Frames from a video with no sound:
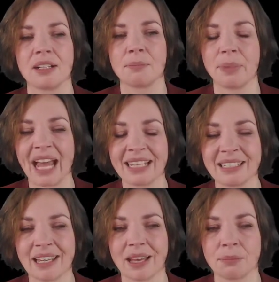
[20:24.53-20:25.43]

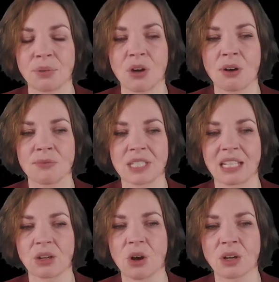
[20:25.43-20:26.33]
band gap of
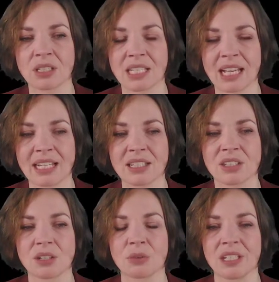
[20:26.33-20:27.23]
zinc oxide.
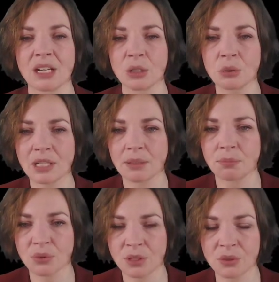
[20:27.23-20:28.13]
So the only
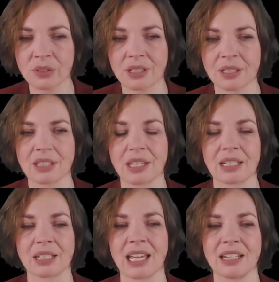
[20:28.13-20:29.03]
process
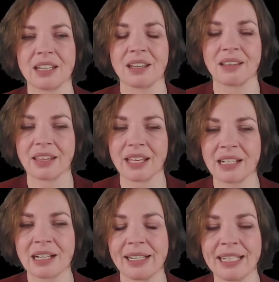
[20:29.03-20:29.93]
that can
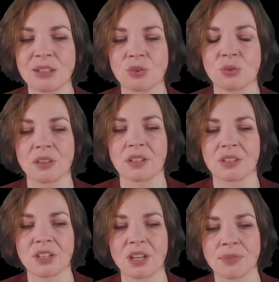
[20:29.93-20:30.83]
then lead to the
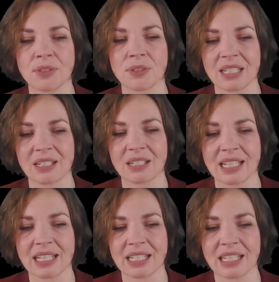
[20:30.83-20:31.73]
surface
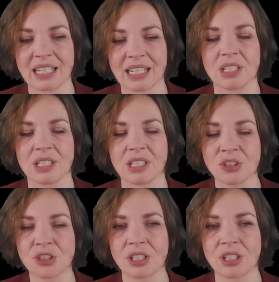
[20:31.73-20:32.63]
metallization is
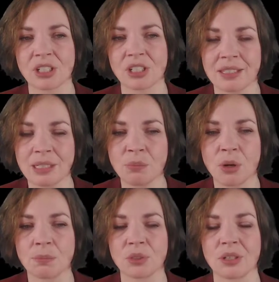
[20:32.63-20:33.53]
actually the
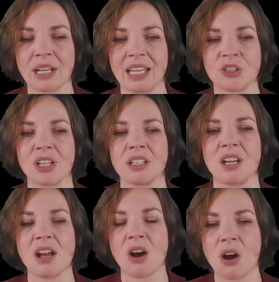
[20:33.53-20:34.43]
depopulation
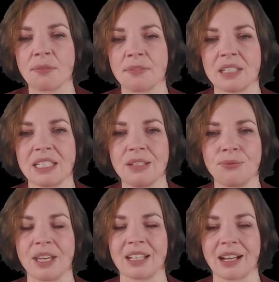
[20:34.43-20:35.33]
of the
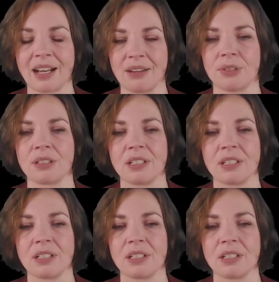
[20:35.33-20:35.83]
defect level.